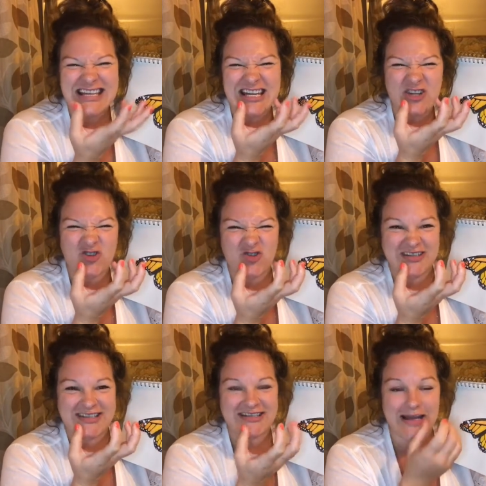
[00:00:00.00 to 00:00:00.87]

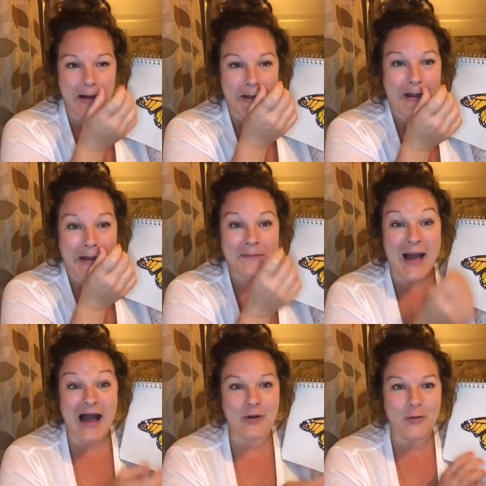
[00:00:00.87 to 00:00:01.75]
interesting
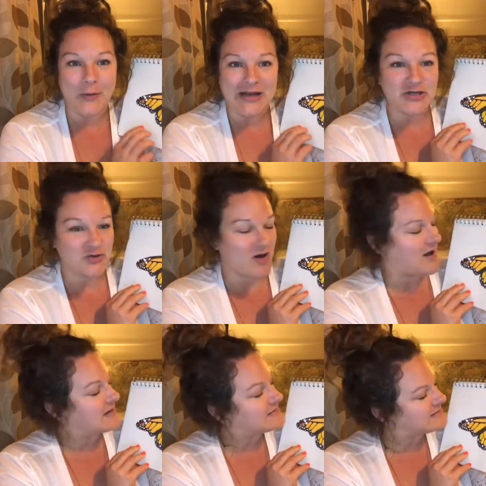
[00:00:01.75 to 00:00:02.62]
pattern when it
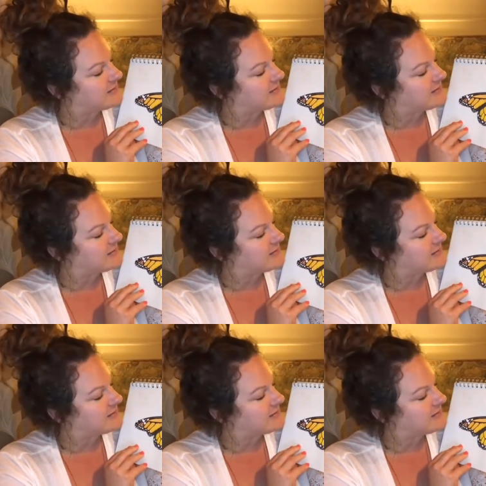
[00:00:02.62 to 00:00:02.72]
dries.